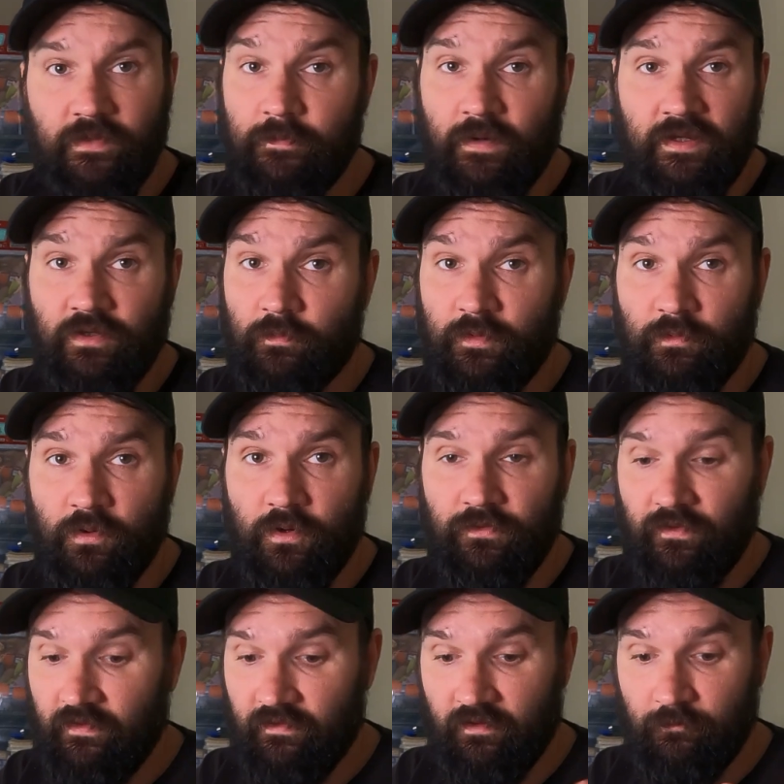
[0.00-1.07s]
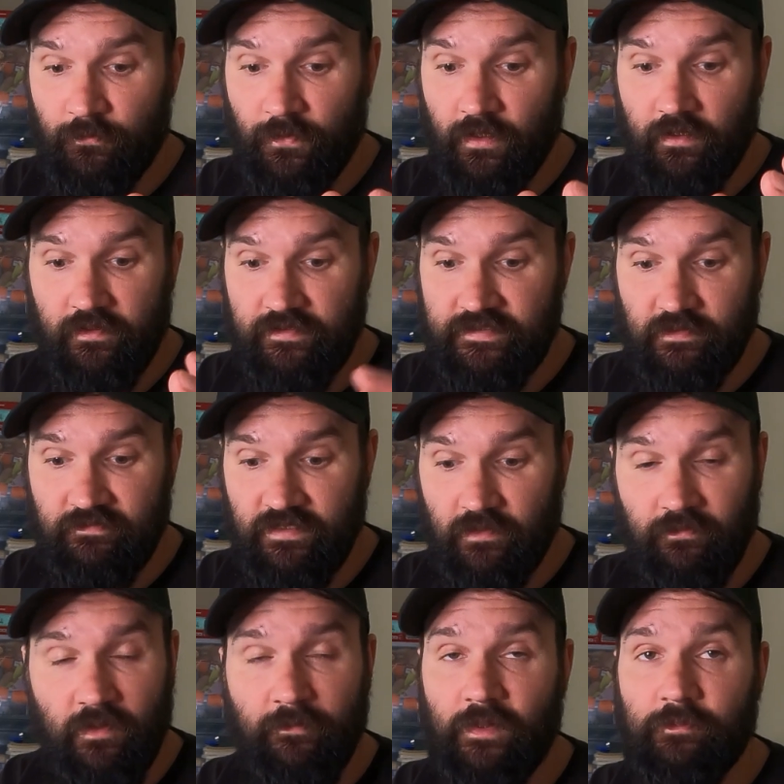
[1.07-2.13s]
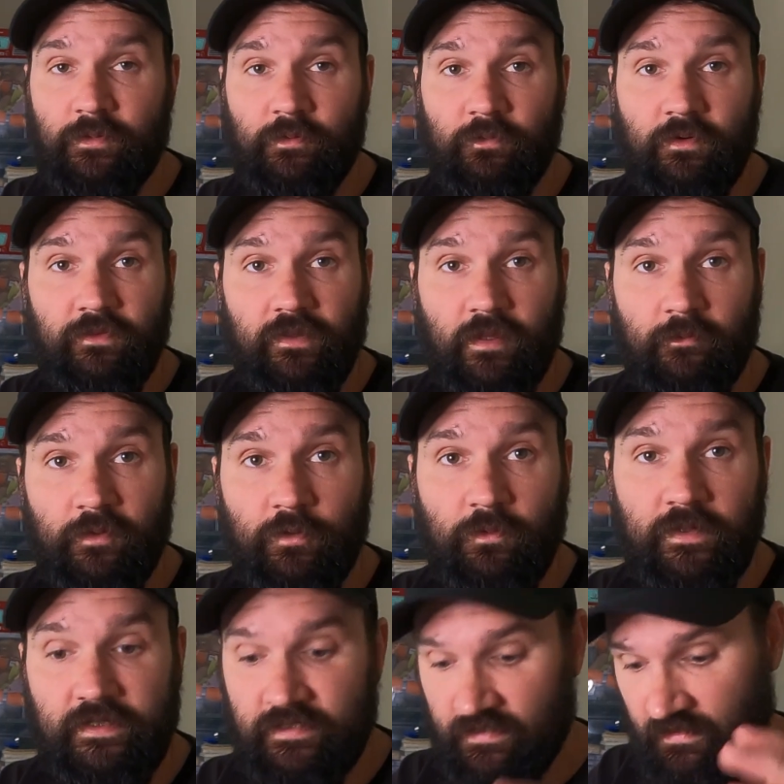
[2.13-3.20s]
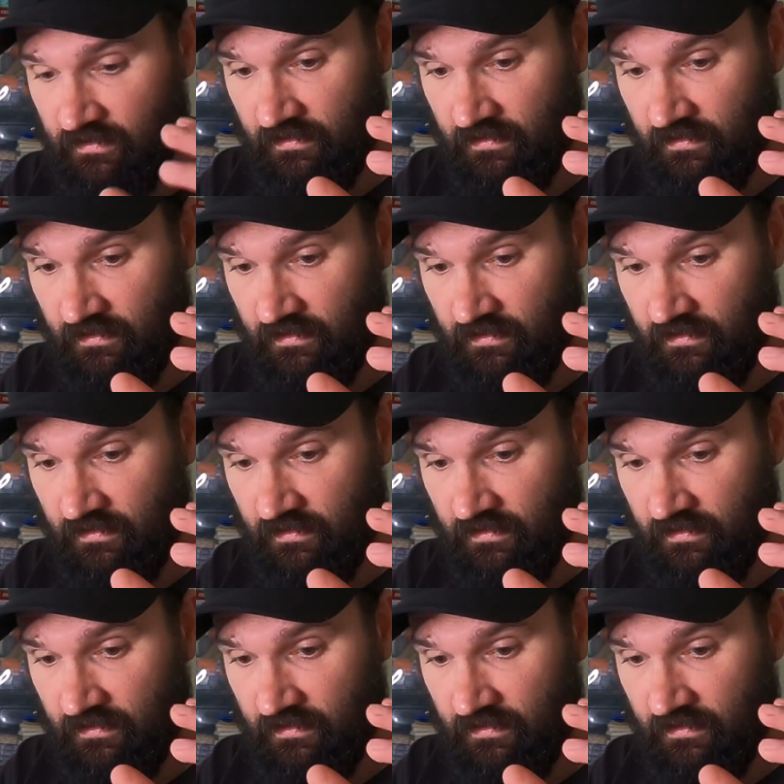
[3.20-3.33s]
They might not be worth anything, but at the same time they might be worth a couple of £.